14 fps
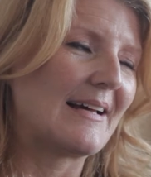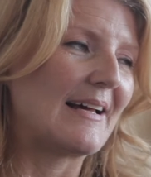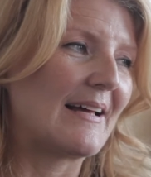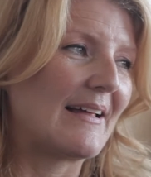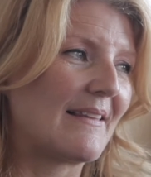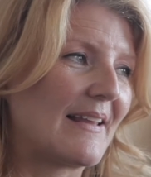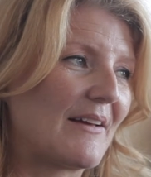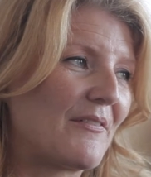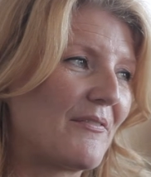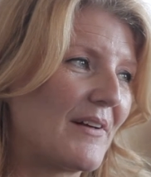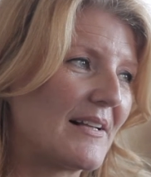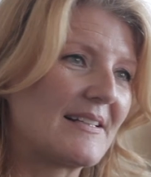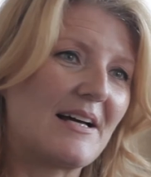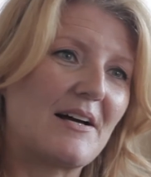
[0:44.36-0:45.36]
and they
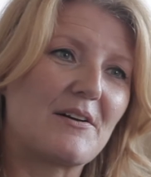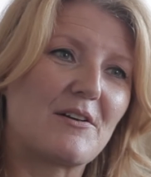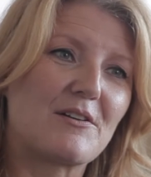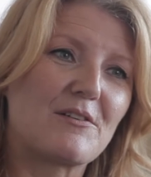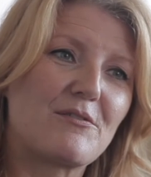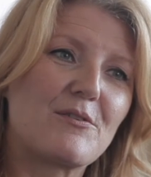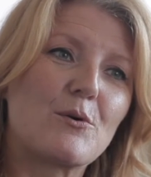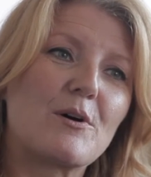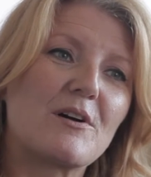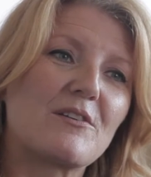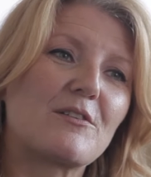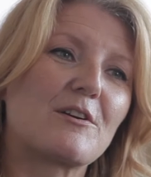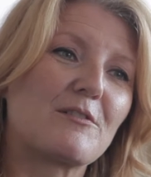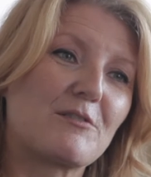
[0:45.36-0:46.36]
fell down on the floor
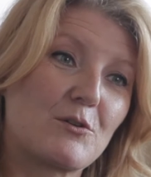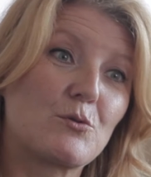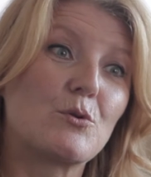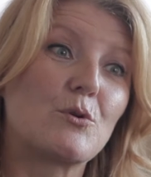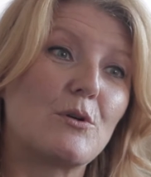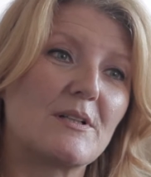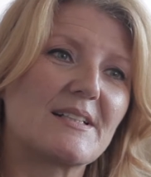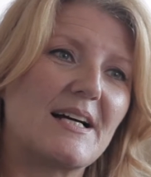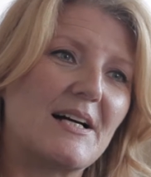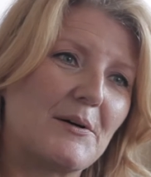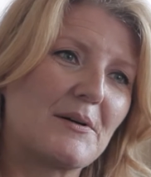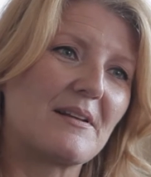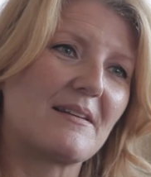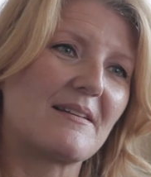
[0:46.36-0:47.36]
and sort of crawled
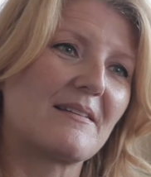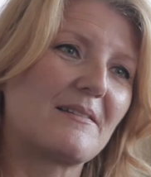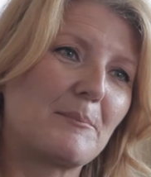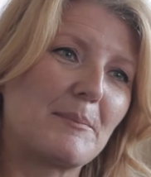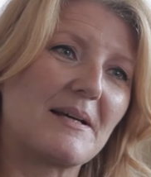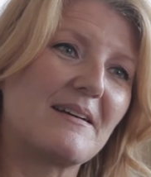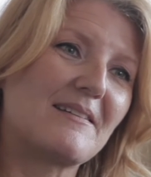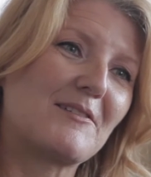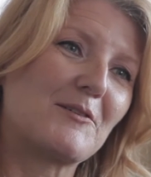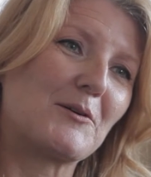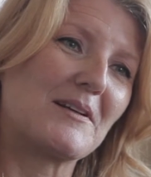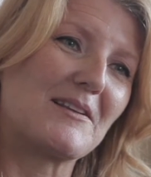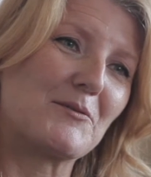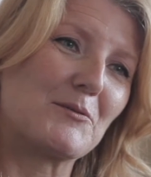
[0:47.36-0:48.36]
out in the space
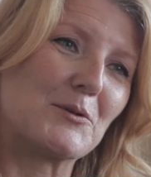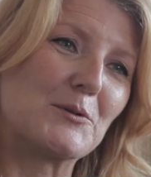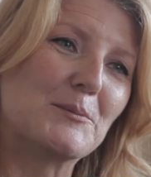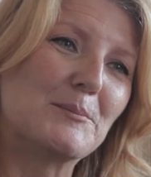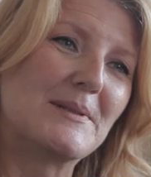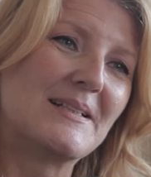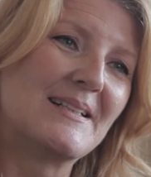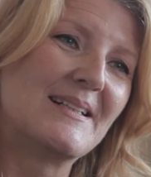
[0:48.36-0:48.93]
or in the room.